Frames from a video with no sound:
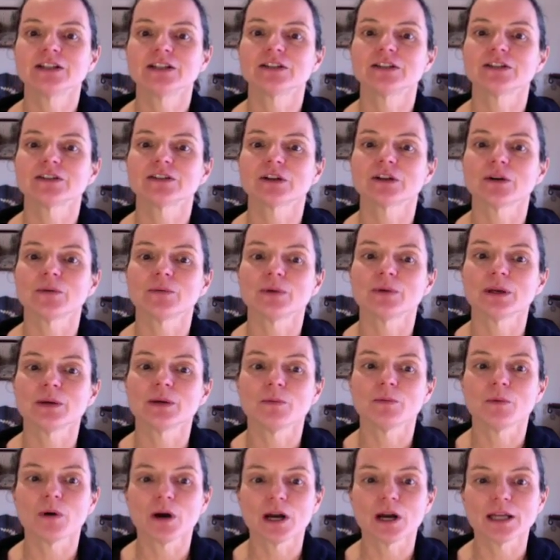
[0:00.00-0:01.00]
So we
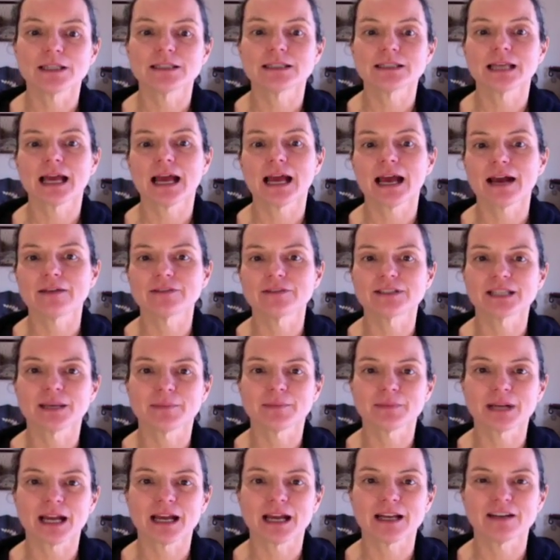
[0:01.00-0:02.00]
want to have
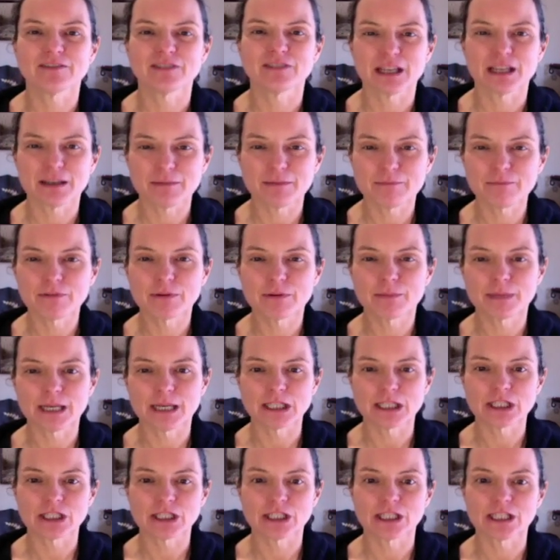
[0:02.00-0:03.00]
some kind of
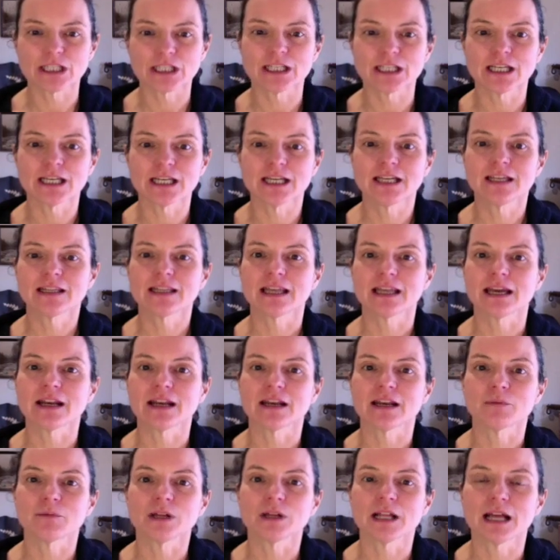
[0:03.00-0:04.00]
information that
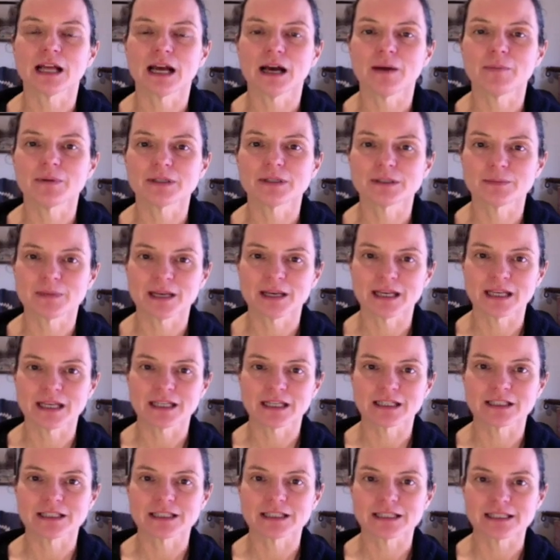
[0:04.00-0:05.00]
will help us make
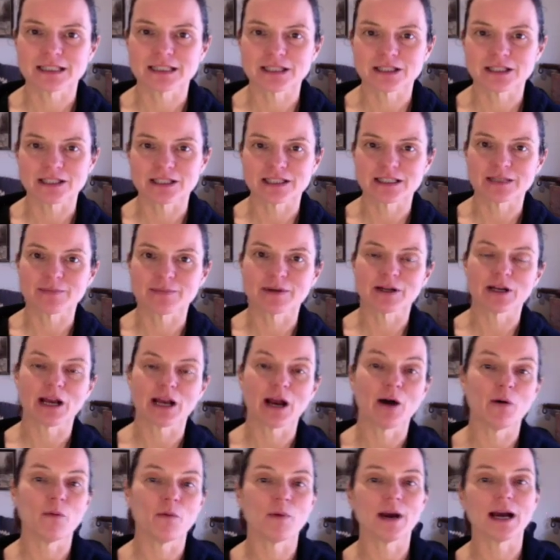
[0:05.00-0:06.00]
decisions about
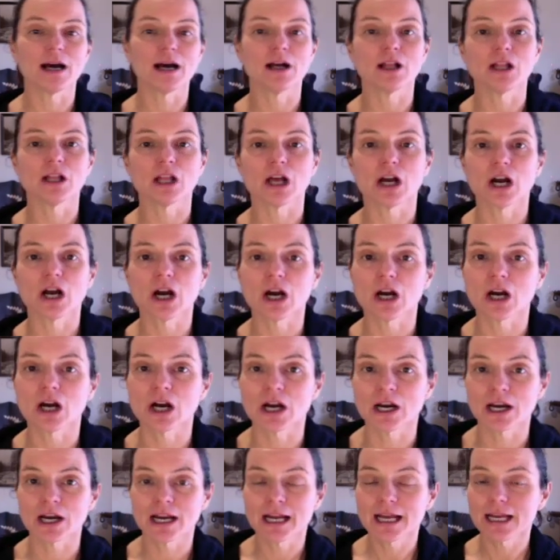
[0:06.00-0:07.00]
how well
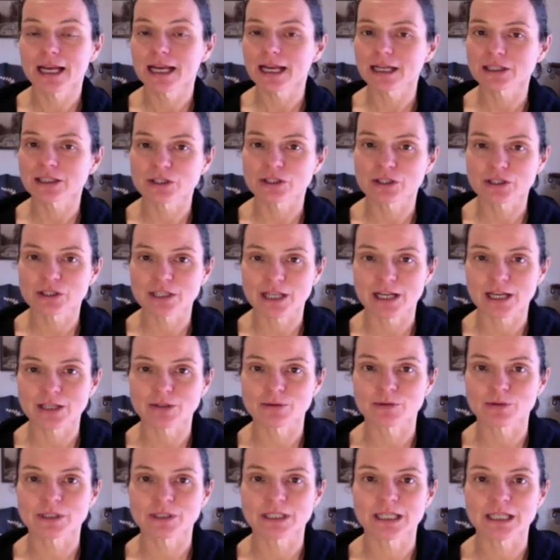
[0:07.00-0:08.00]
our exercise
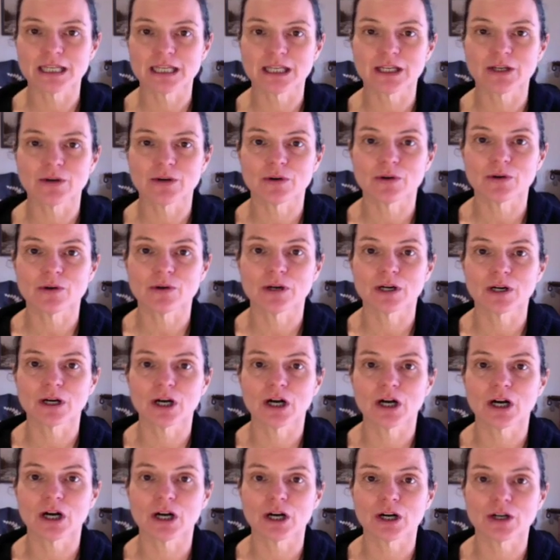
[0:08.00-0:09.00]
routine or
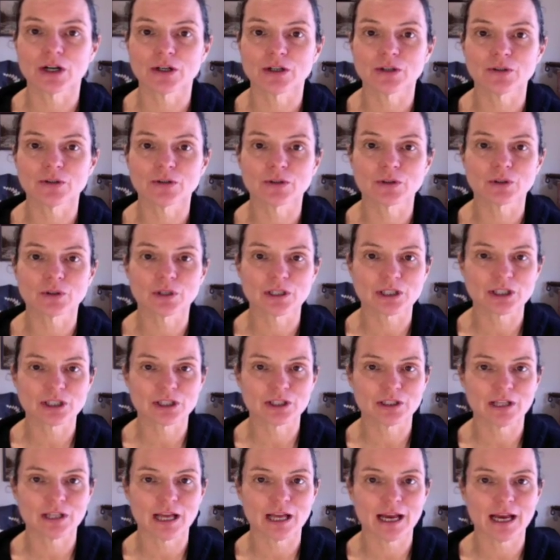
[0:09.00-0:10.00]
our
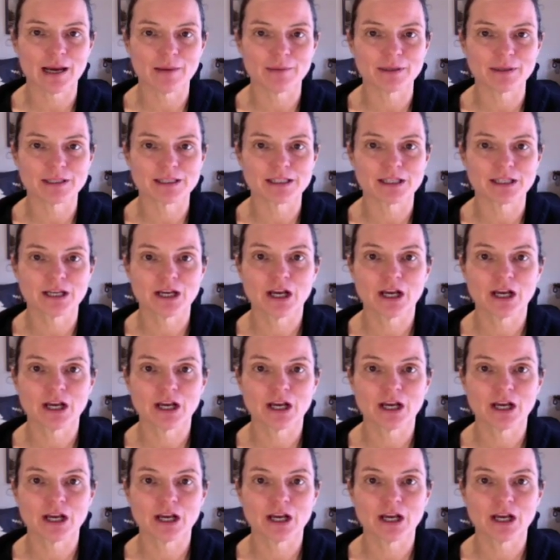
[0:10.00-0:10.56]
nutritional habits